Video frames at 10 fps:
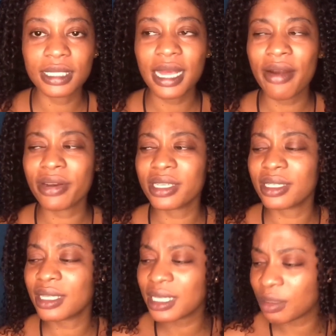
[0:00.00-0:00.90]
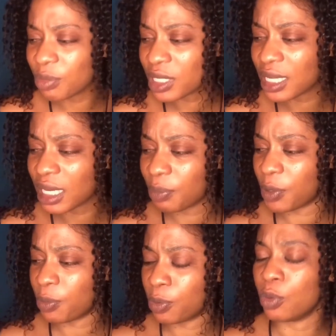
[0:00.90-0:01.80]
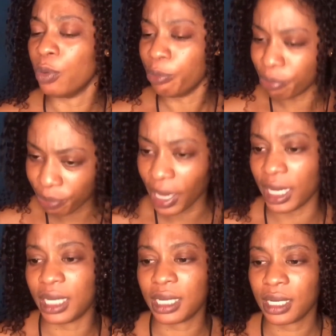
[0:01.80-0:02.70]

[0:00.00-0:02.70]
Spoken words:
there is this mistake people make.